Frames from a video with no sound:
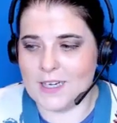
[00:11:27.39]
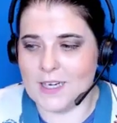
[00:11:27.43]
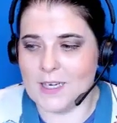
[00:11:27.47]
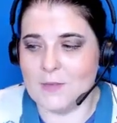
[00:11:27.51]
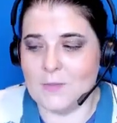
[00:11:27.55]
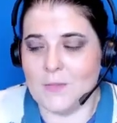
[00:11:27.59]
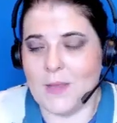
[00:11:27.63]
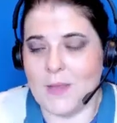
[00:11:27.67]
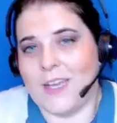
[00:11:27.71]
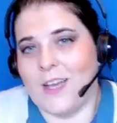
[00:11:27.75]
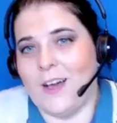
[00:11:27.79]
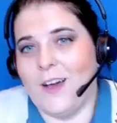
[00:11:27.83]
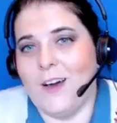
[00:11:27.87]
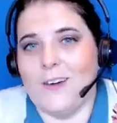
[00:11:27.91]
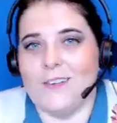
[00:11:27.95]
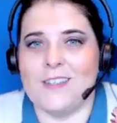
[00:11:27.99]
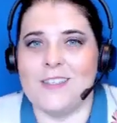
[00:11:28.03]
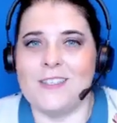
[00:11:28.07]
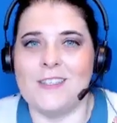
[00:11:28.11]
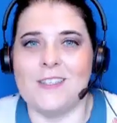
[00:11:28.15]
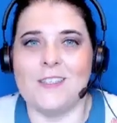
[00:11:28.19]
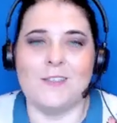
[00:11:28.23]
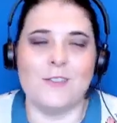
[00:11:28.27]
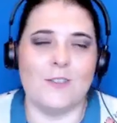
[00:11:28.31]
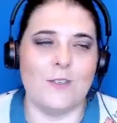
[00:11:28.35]
And I'm like, oh,
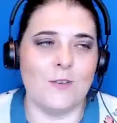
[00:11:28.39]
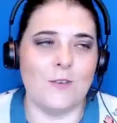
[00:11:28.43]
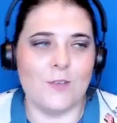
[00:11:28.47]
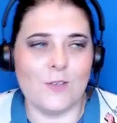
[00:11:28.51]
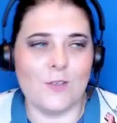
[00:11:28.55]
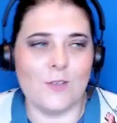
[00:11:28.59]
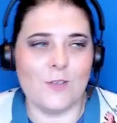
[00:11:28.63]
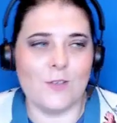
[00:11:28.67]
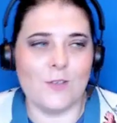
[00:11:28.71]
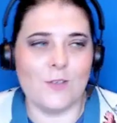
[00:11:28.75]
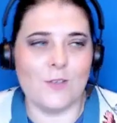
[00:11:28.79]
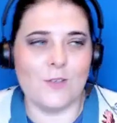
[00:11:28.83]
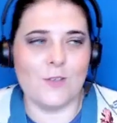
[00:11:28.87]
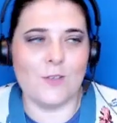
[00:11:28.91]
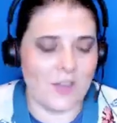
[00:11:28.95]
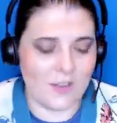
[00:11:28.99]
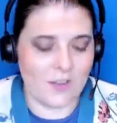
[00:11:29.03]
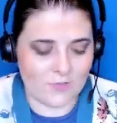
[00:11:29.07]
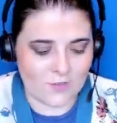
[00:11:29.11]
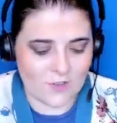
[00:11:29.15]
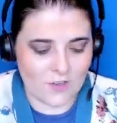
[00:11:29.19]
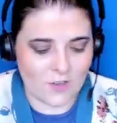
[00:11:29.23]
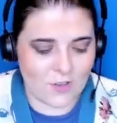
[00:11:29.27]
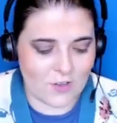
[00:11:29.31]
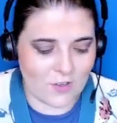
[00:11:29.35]
this is so cool. And I've,
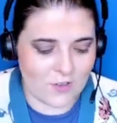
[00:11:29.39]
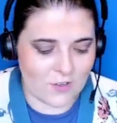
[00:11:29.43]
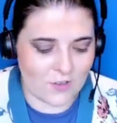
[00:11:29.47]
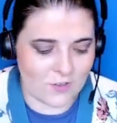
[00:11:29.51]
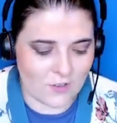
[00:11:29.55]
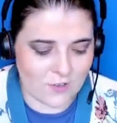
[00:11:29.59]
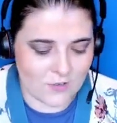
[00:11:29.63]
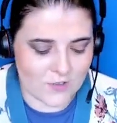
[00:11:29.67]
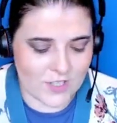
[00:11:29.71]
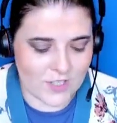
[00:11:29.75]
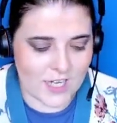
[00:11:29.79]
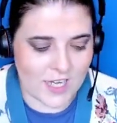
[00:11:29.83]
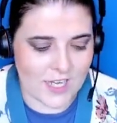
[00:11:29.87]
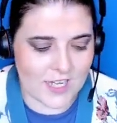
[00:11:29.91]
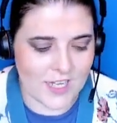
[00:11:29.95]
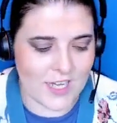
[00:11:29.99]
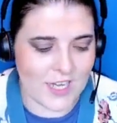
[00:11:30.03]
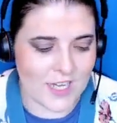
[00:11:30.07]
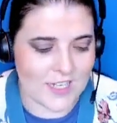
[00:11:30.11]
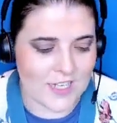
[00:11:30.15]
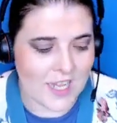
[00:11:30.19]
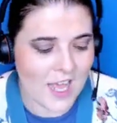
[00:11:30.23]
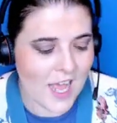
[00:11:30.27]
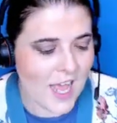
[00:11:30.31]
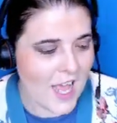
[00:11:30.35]
I've got all that I
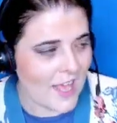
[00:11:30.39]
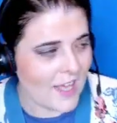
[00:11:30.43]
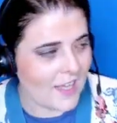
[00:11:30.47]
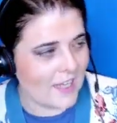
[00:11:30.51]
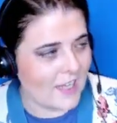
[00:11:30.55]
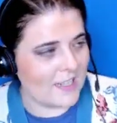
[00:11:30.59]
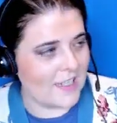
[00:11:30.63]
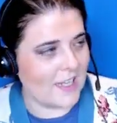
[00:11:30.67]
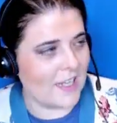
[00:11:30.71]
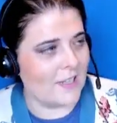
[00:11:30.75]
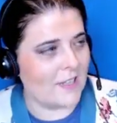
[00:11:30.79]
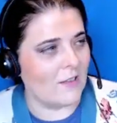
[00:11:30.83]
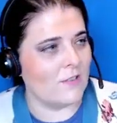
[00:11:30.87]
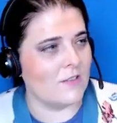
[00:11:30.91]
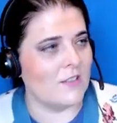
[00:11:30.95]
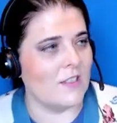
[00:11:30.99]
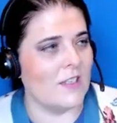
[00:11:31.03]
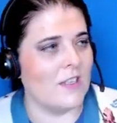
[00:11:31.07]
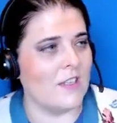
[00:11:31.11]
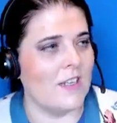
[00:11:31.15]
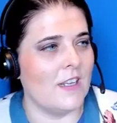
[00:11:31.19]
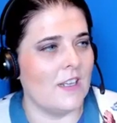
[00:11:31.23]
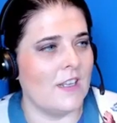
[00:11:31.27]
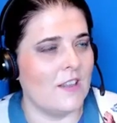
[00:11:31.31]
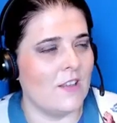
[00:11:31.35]
need. And I looked at
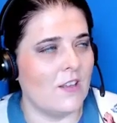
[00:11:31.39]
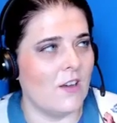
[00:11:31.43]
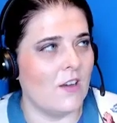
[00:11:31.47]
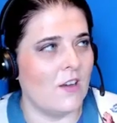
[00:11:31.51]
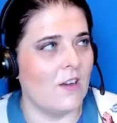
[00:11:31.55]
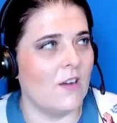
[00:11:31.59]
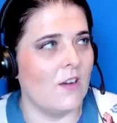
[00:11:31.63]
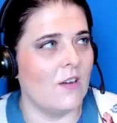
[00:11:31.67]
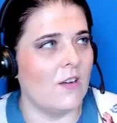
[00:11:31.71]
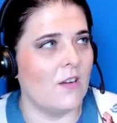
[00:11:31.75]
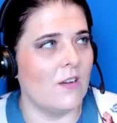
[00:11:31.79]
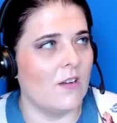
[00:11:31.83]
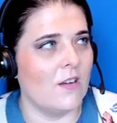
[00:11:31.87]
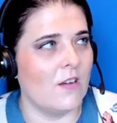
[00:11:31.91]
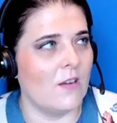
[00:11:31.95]
it and I thought,